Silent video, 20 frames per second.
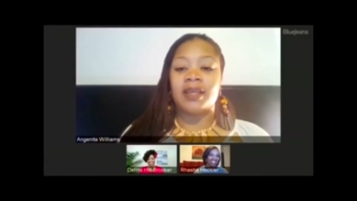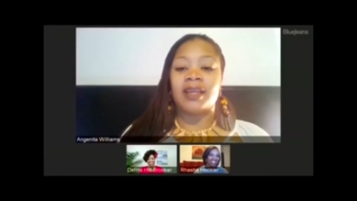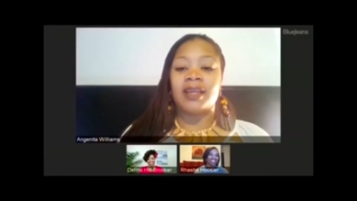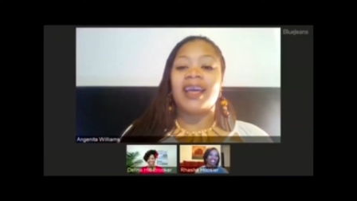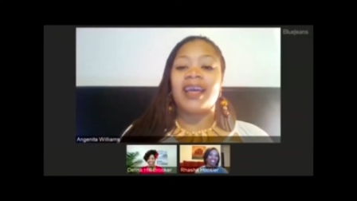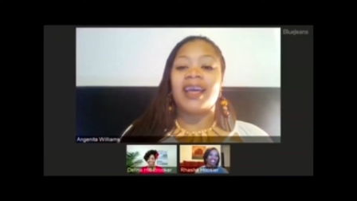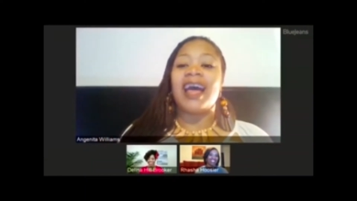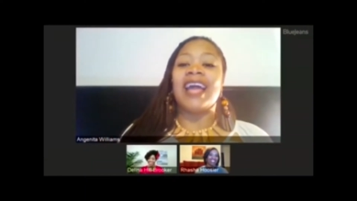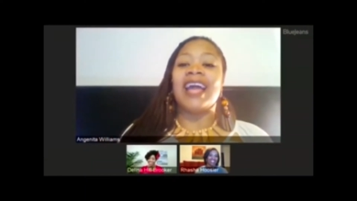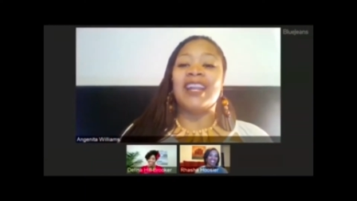
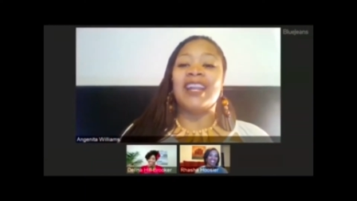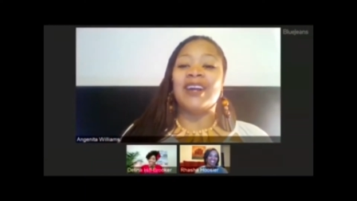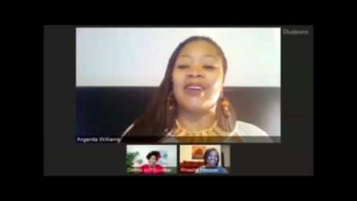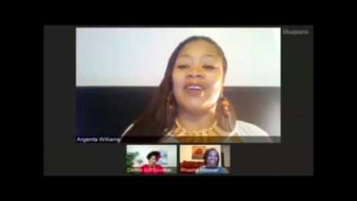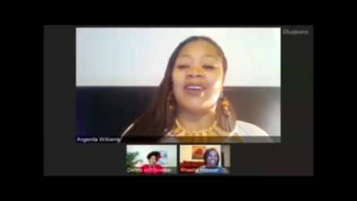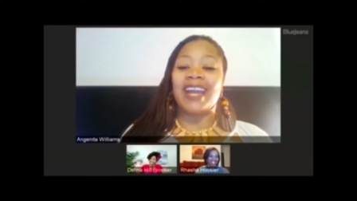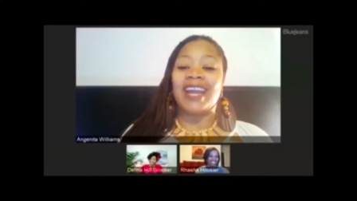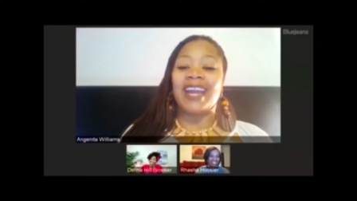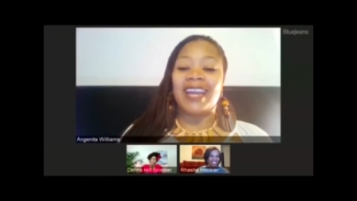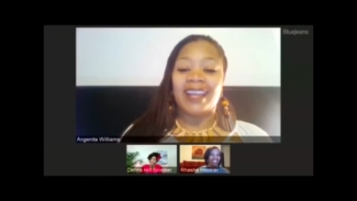I know,
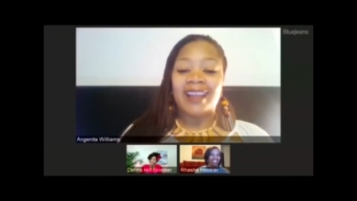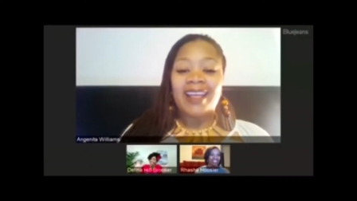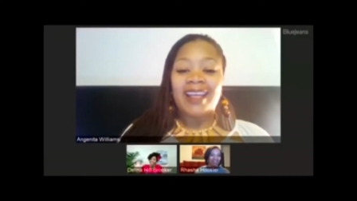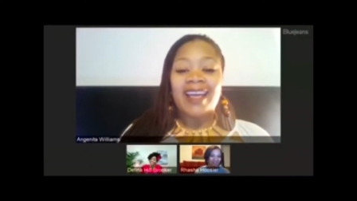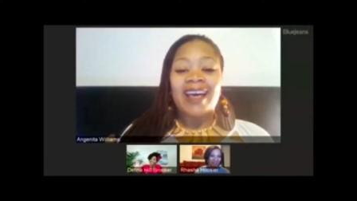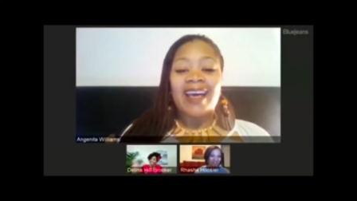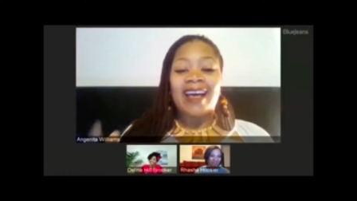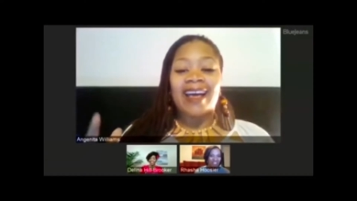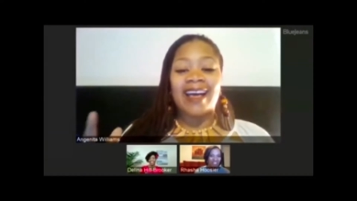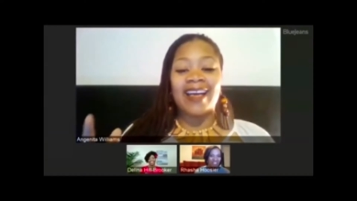right?
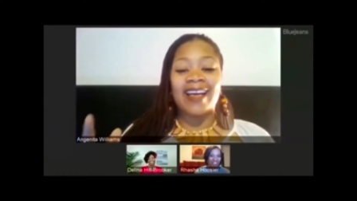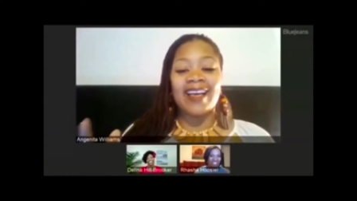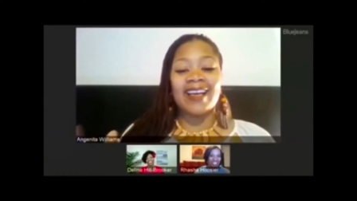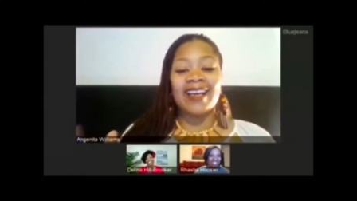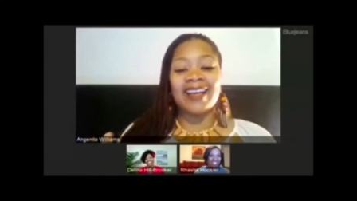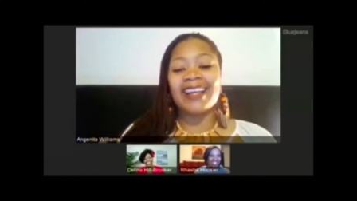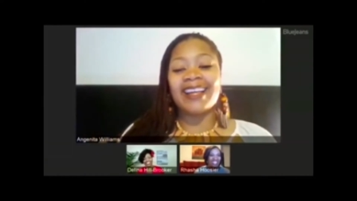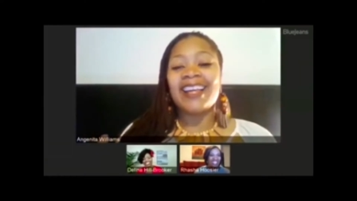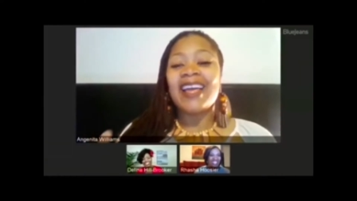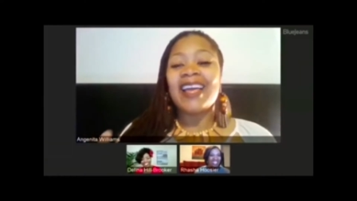
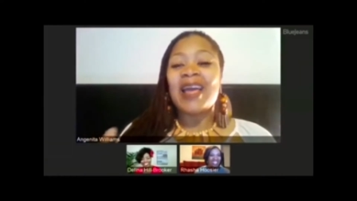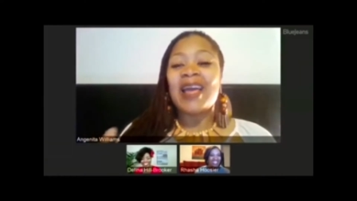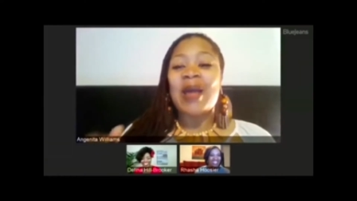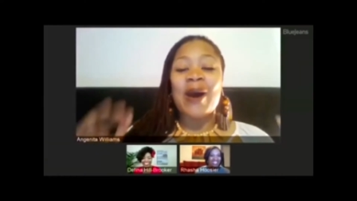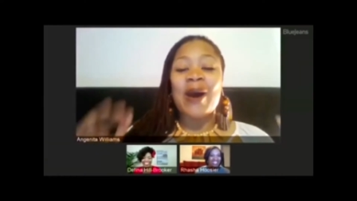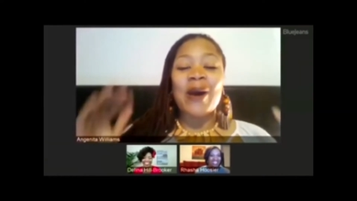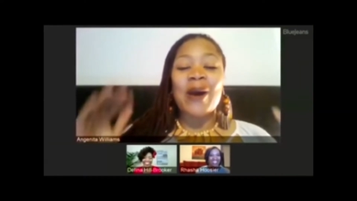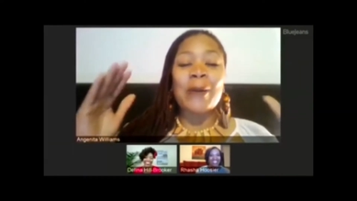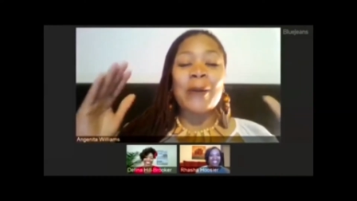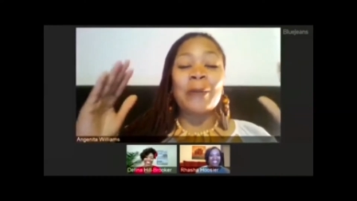
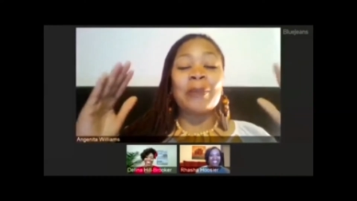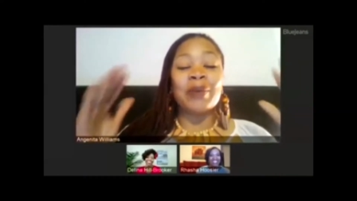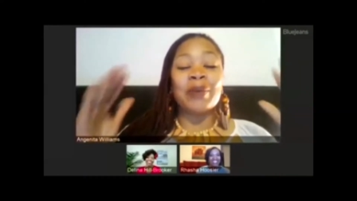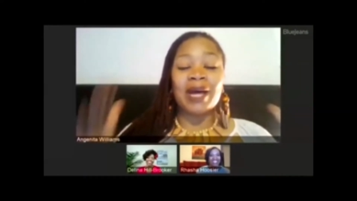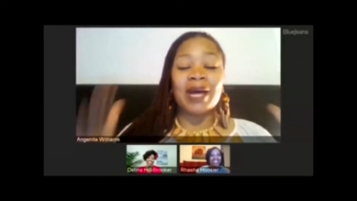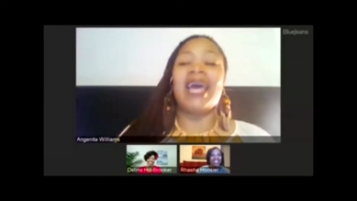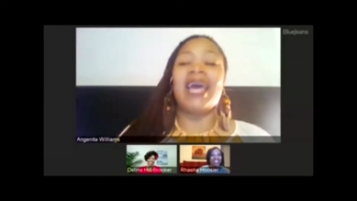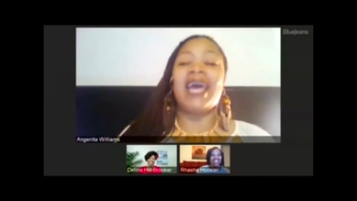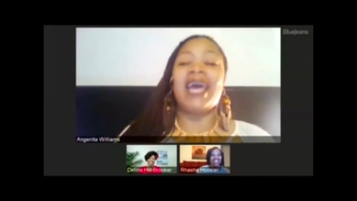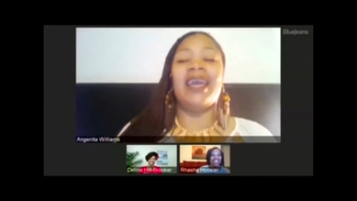
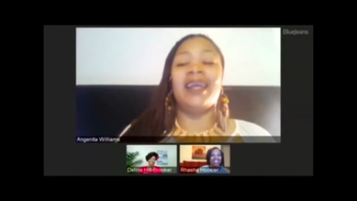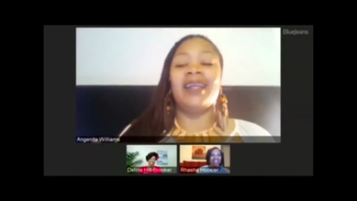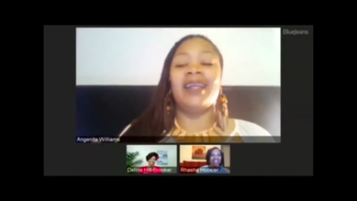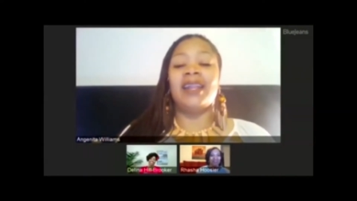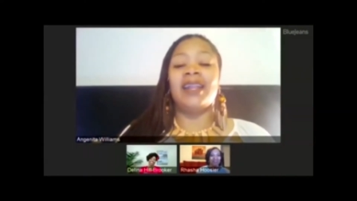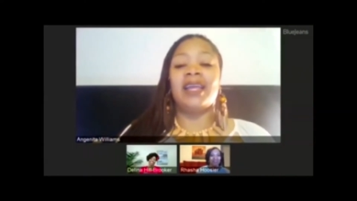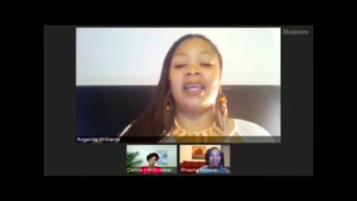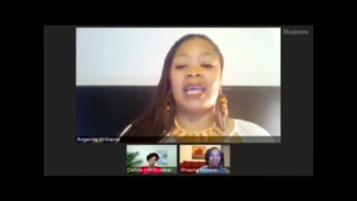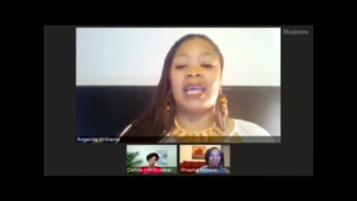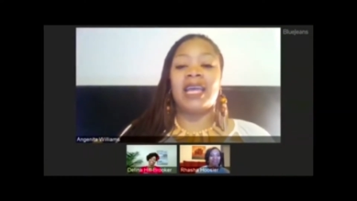But
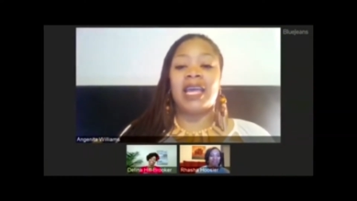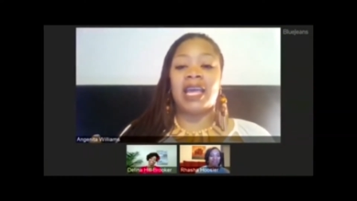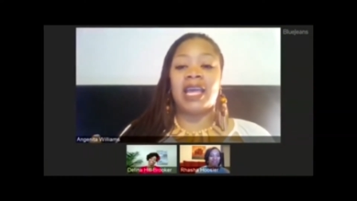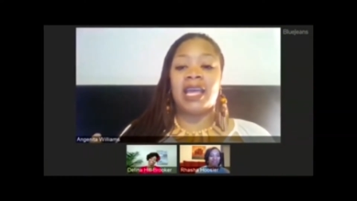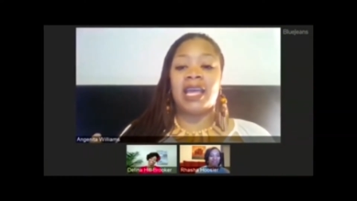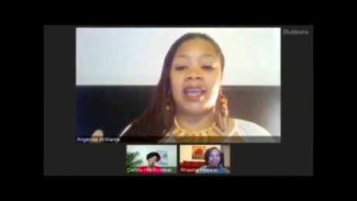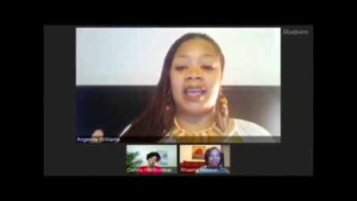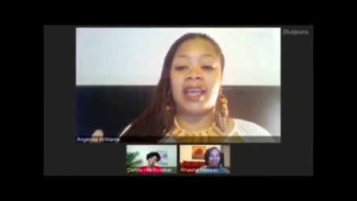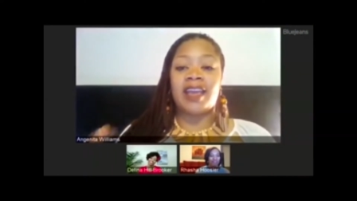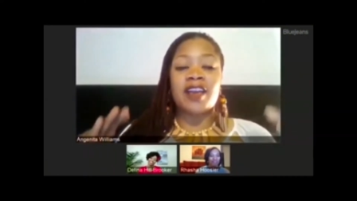
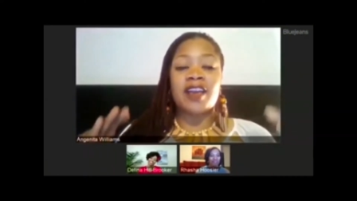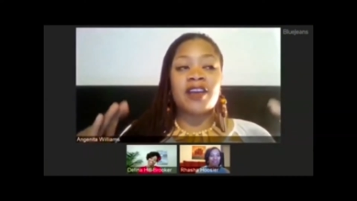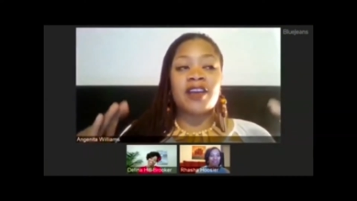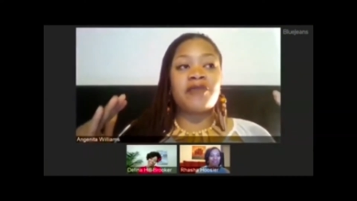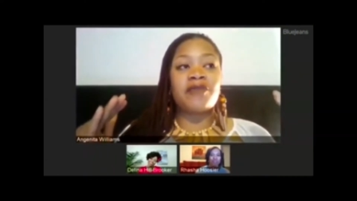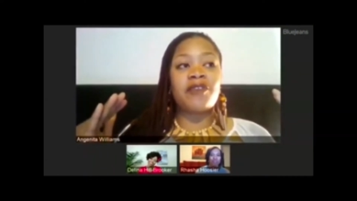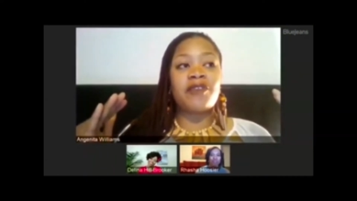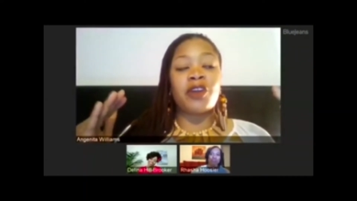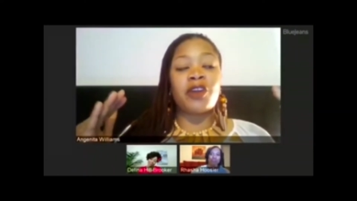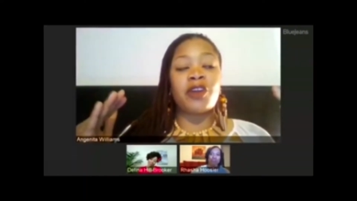if
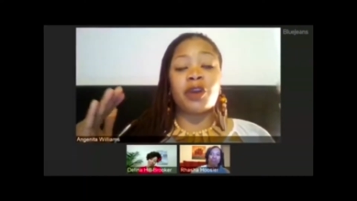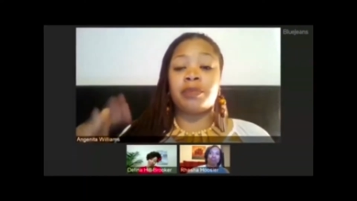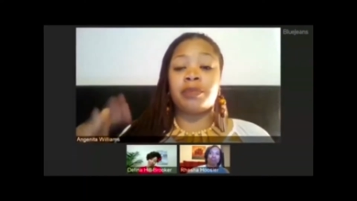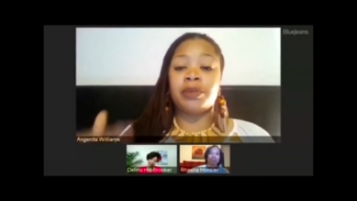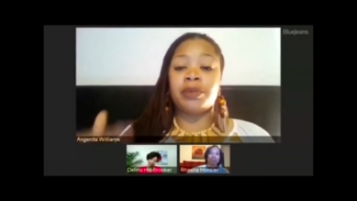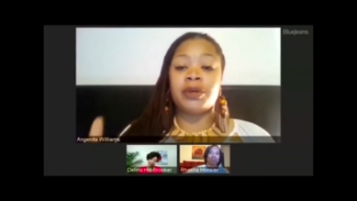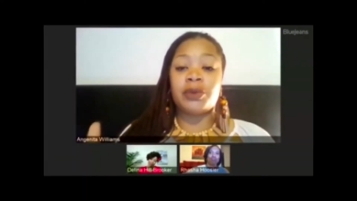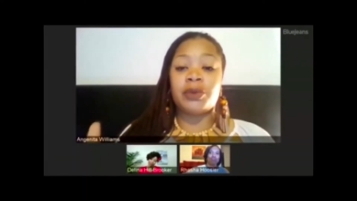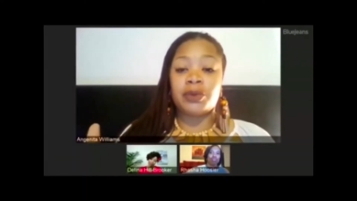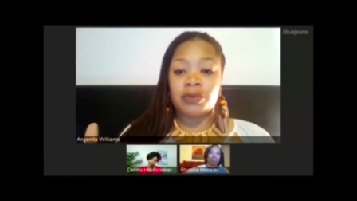your
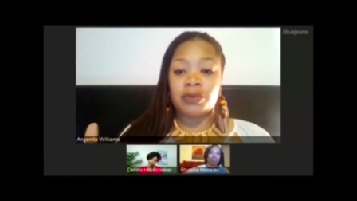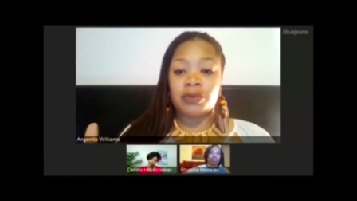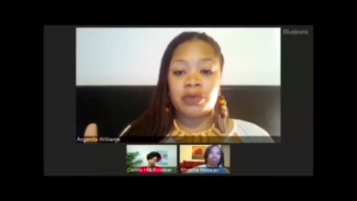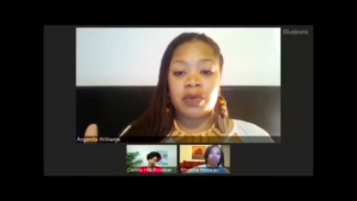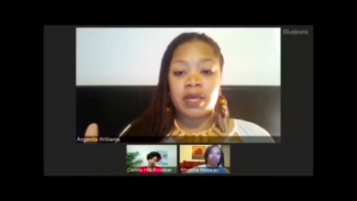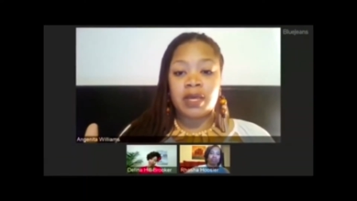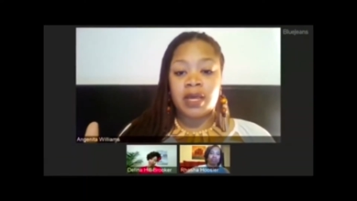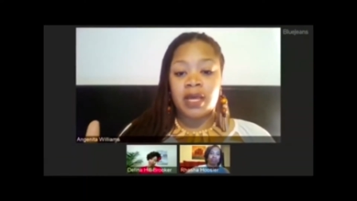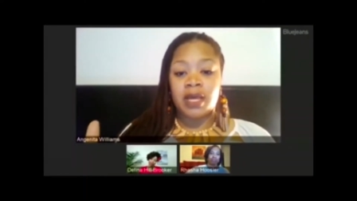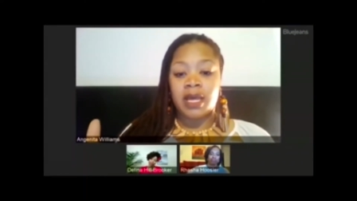boo
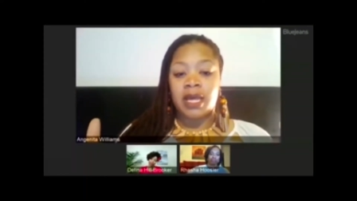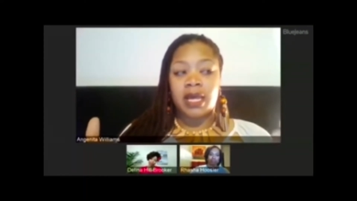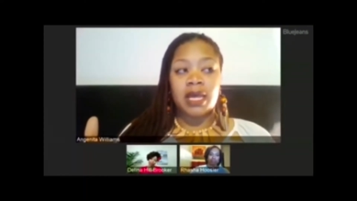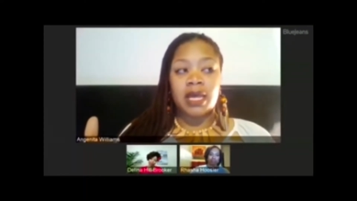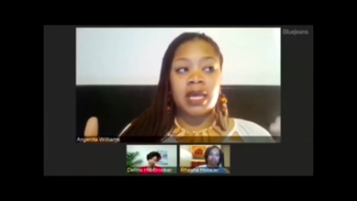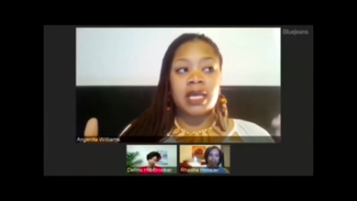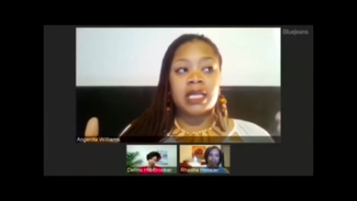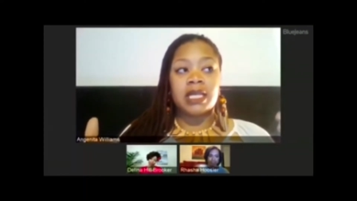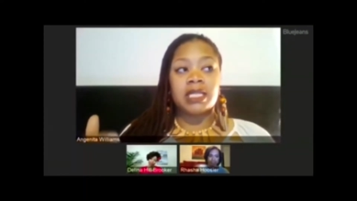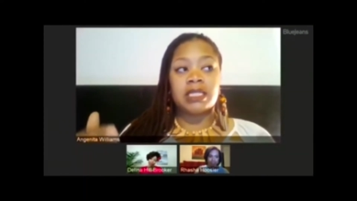
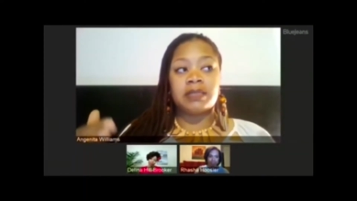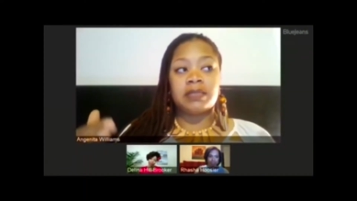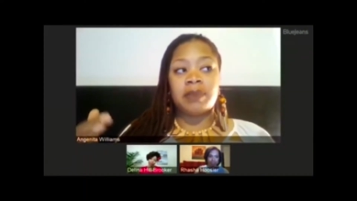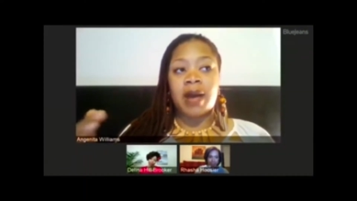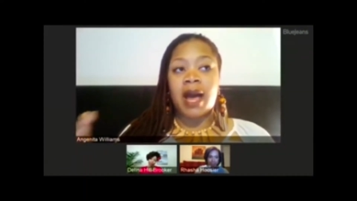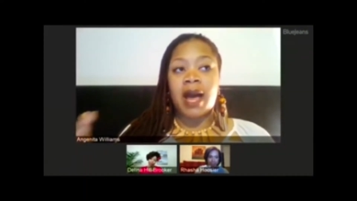is behind